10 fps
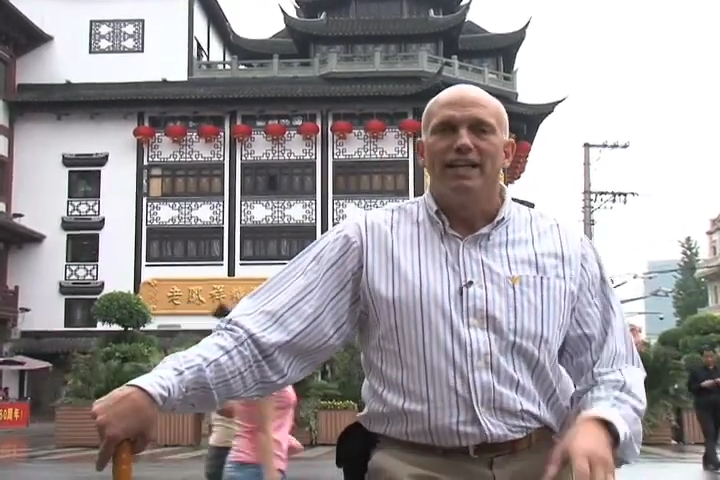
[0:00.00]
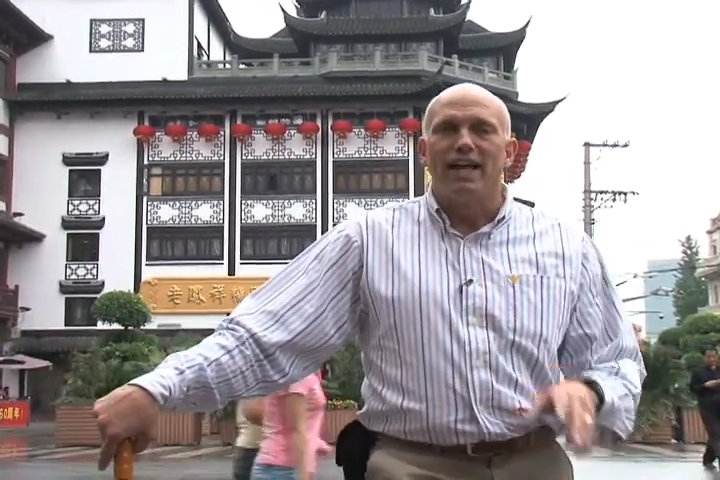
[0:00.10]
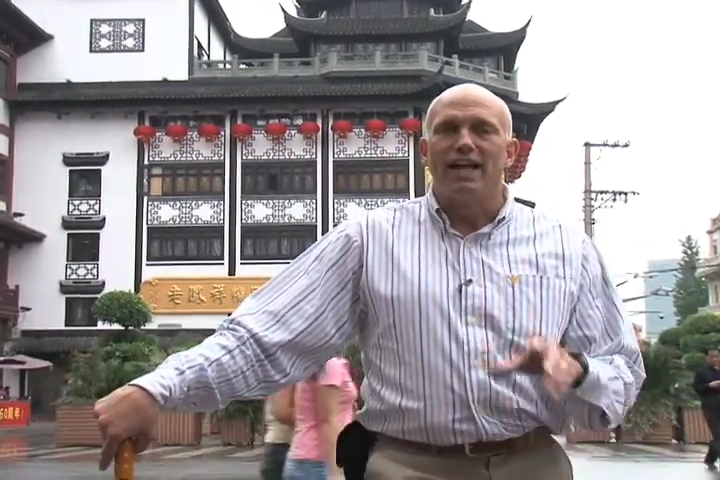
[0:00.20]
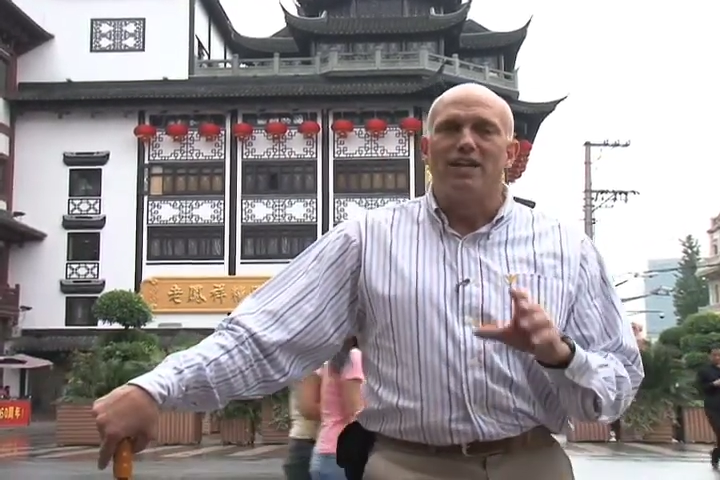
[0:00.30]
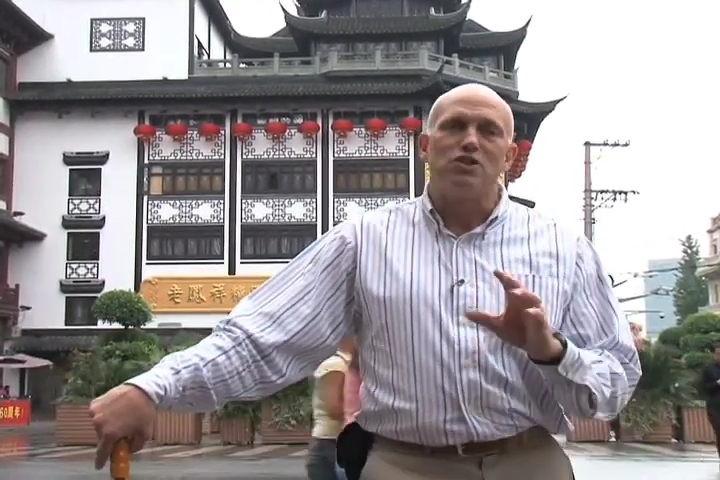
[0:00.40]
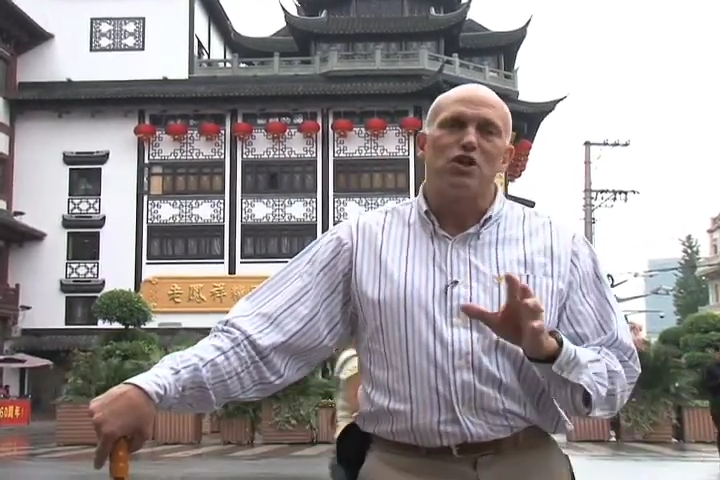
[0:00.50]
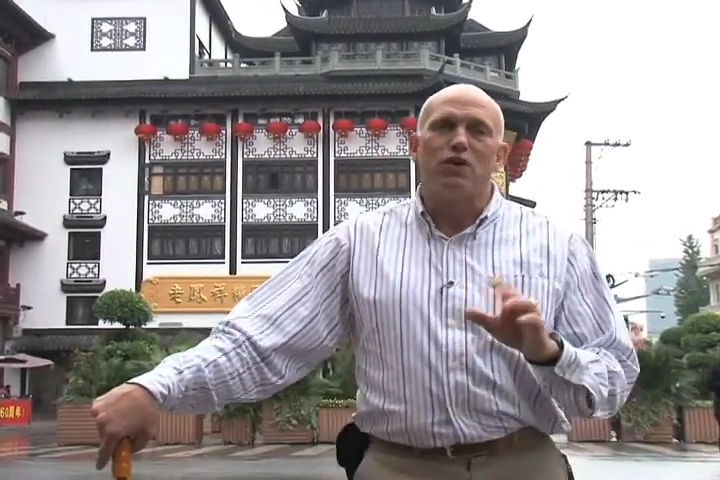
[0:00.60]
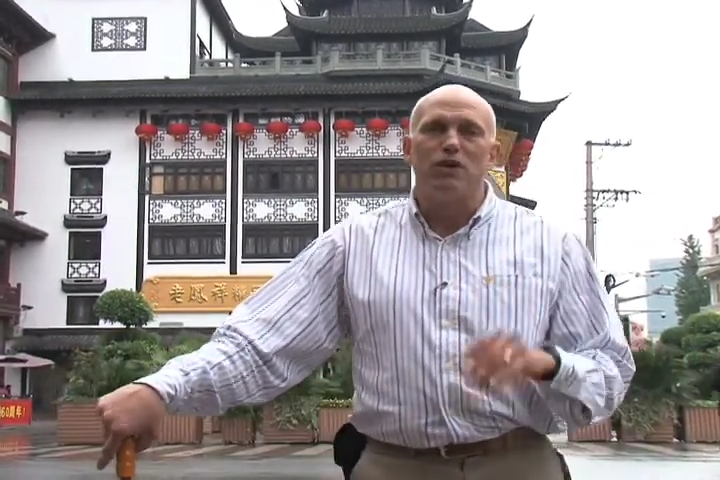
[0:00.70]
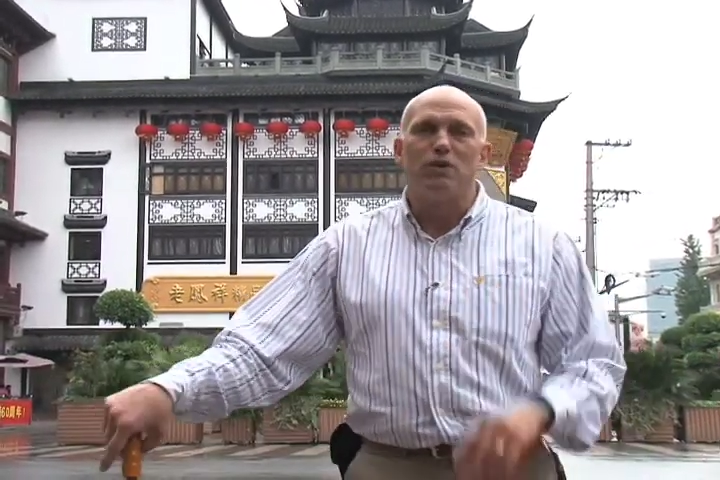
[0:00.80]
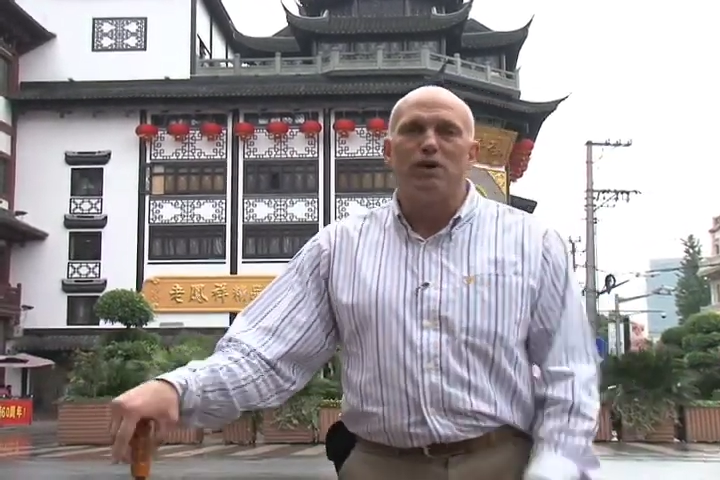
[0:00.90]
and show
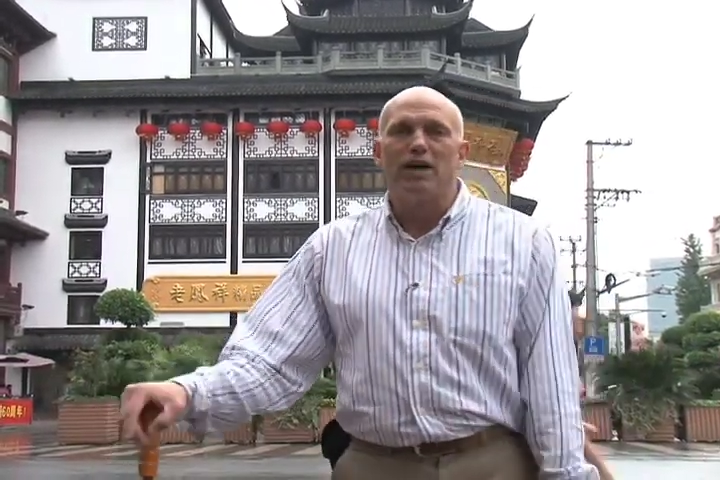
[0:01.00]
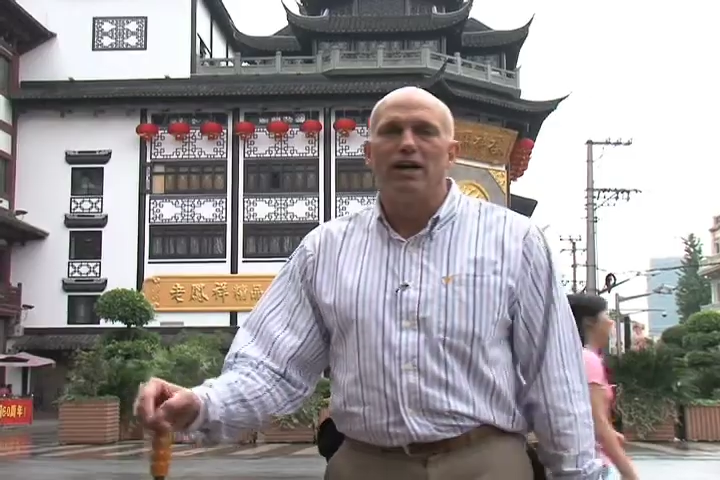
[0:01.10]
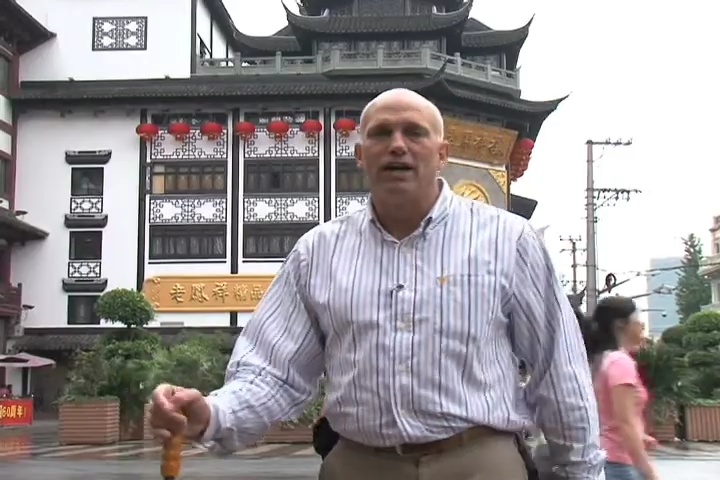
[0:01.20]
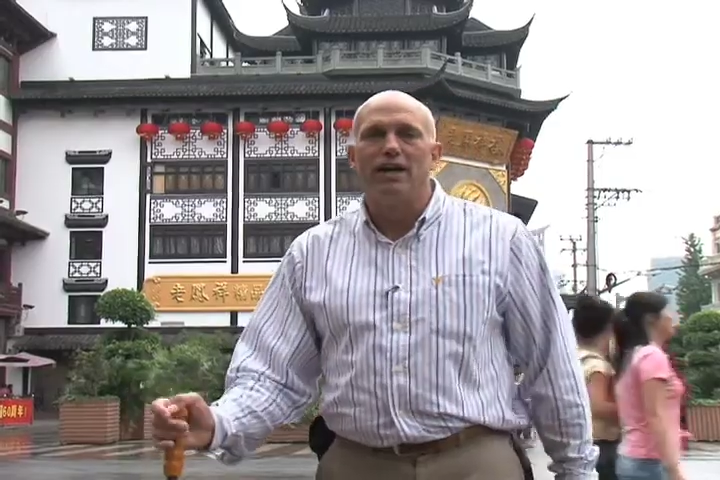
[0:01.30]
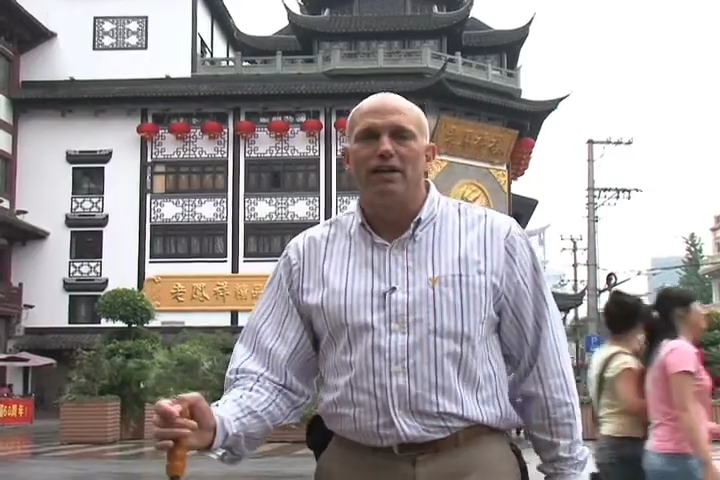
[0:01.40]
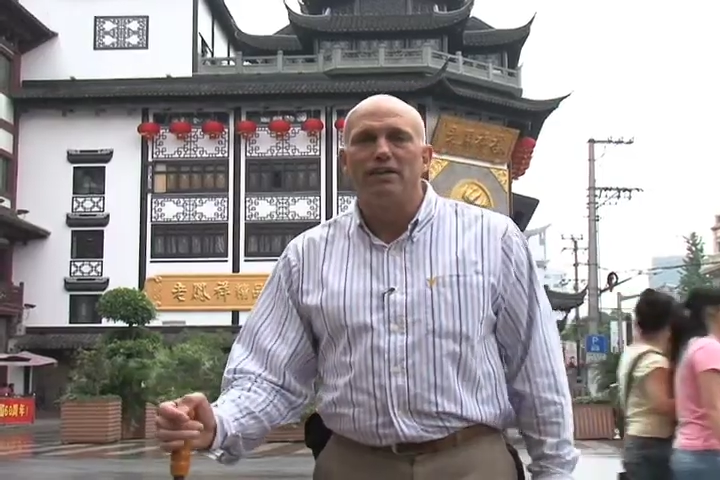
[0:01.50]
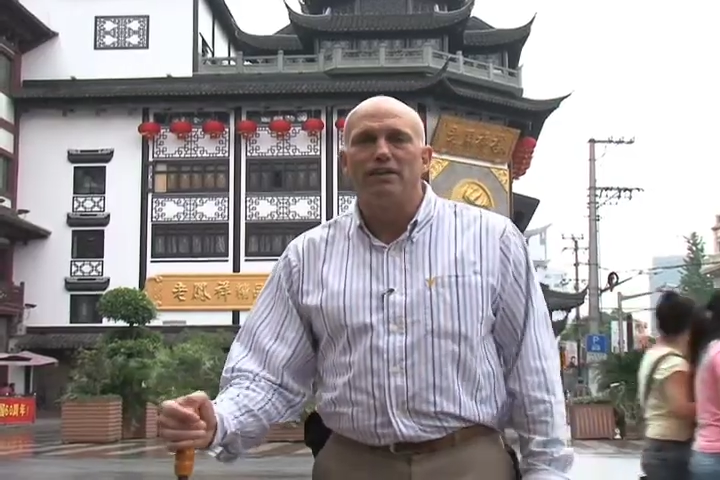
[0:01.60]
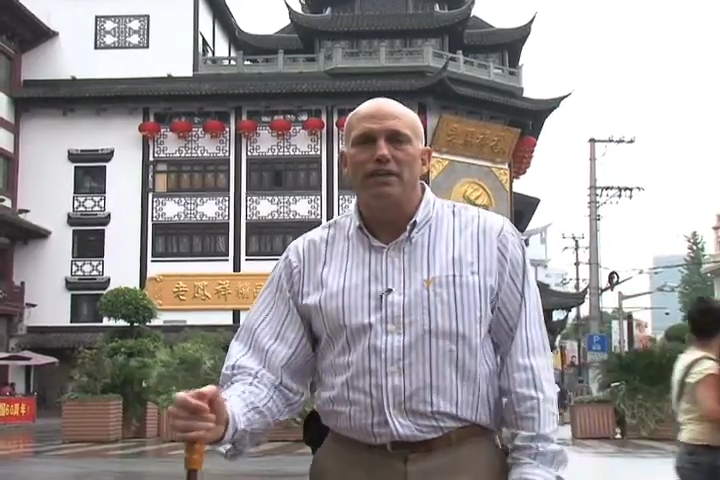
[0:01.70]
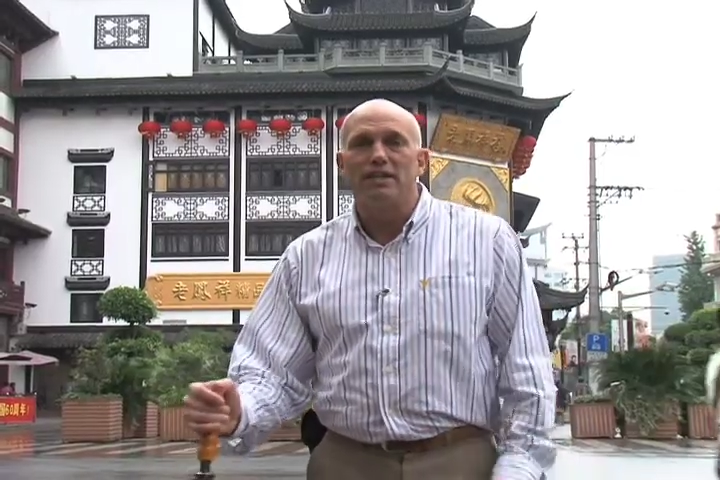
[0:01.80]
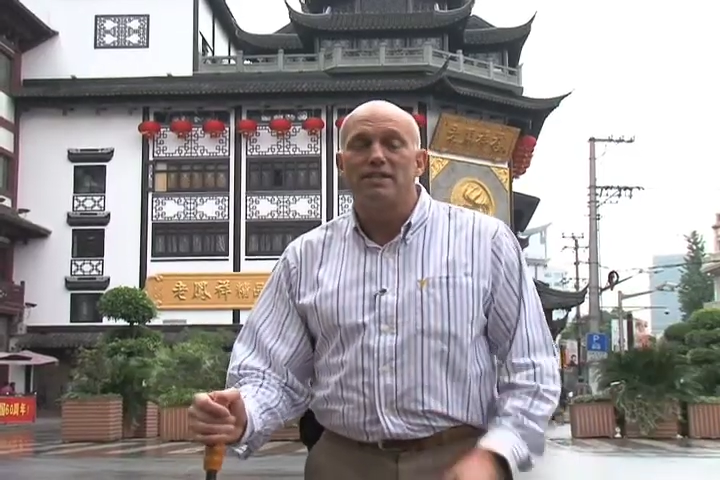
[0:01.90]
you
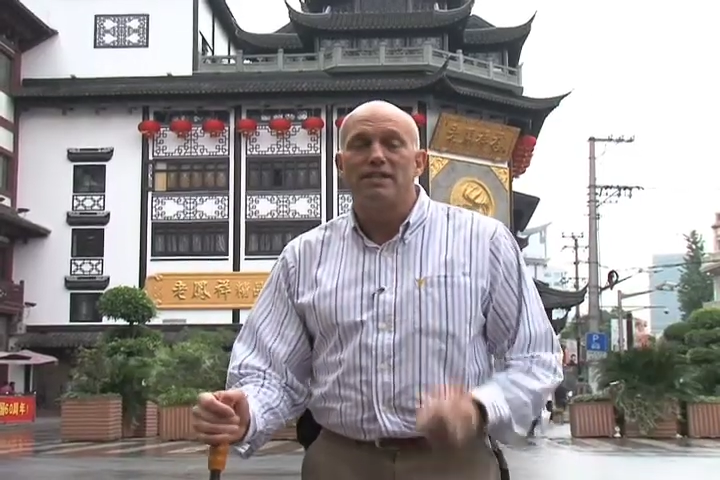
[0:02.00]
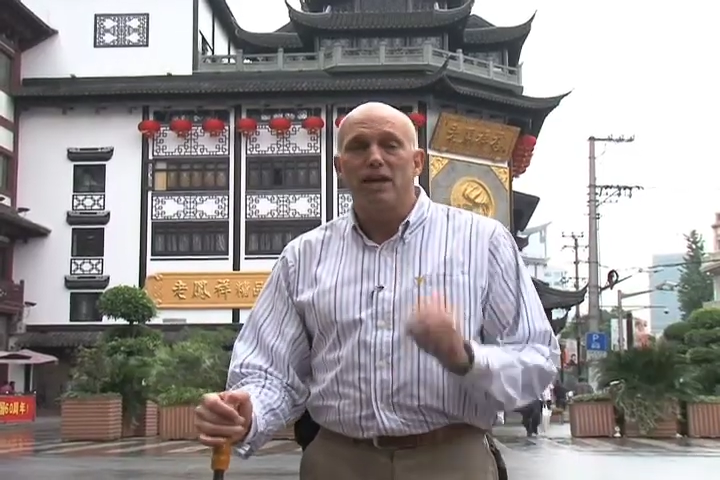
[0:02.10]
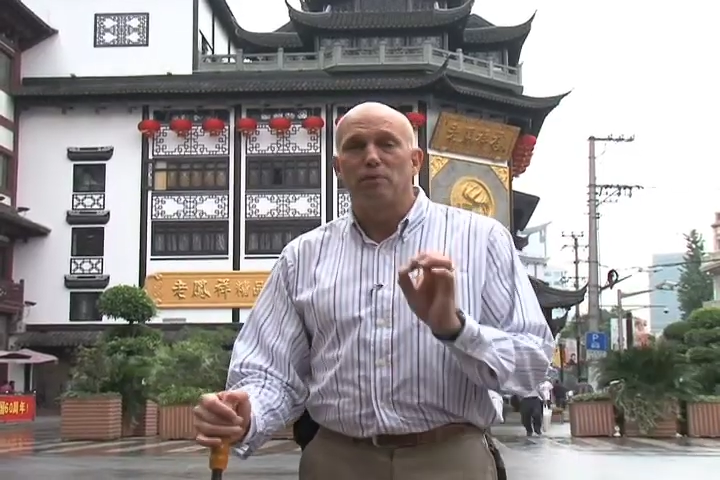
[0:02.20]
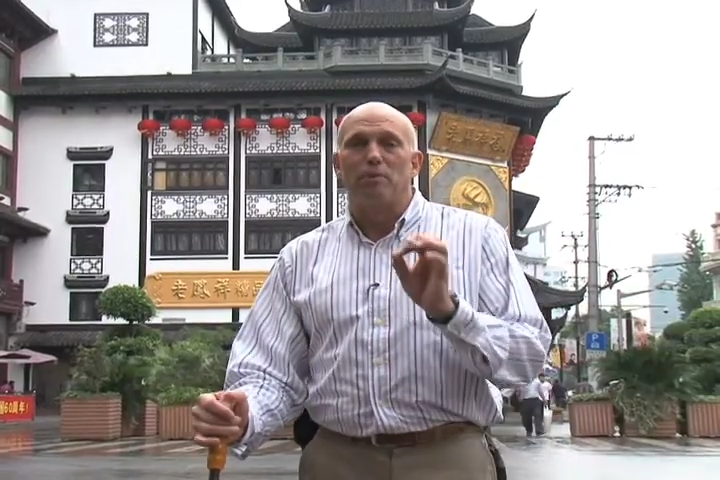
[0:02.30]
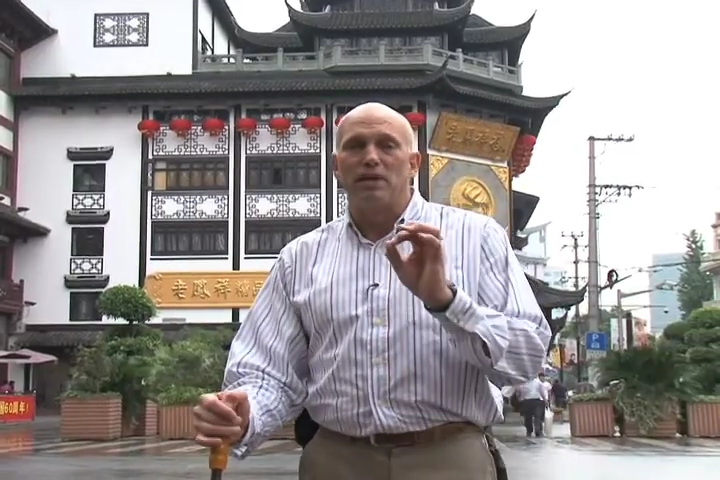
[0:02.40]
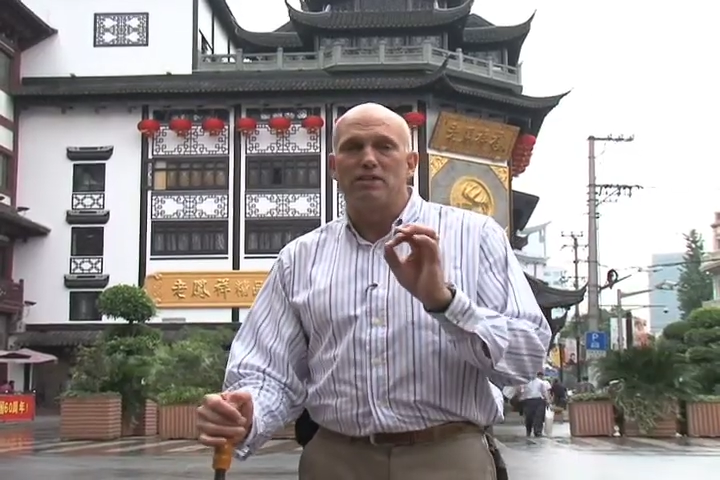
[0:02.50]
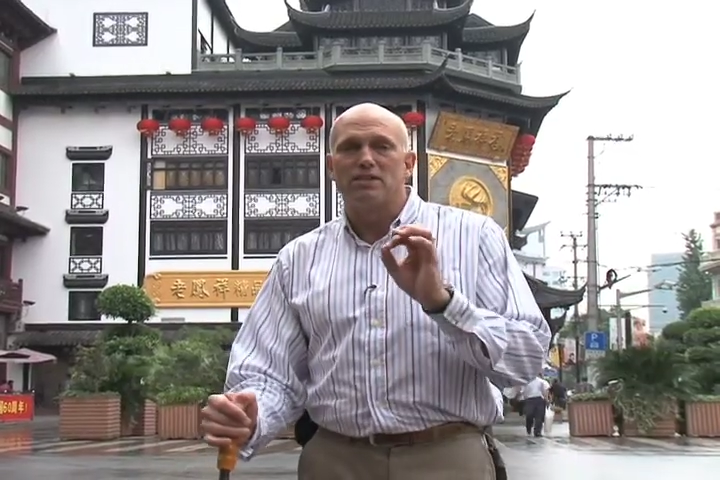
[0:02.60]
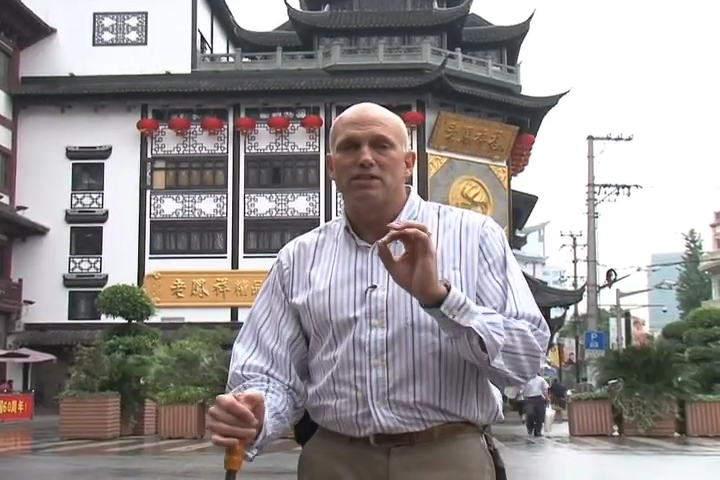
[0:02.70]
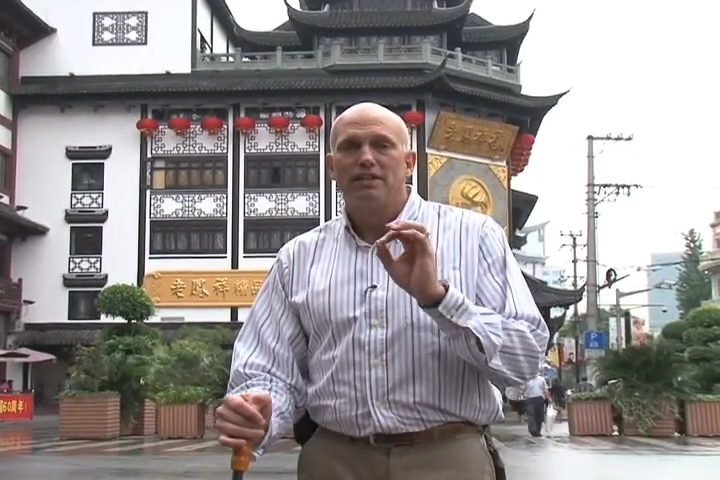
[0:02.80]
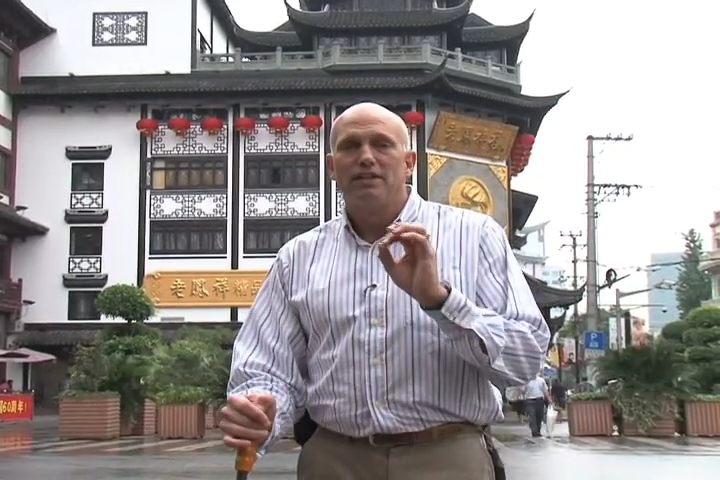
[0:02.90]
the centerpiece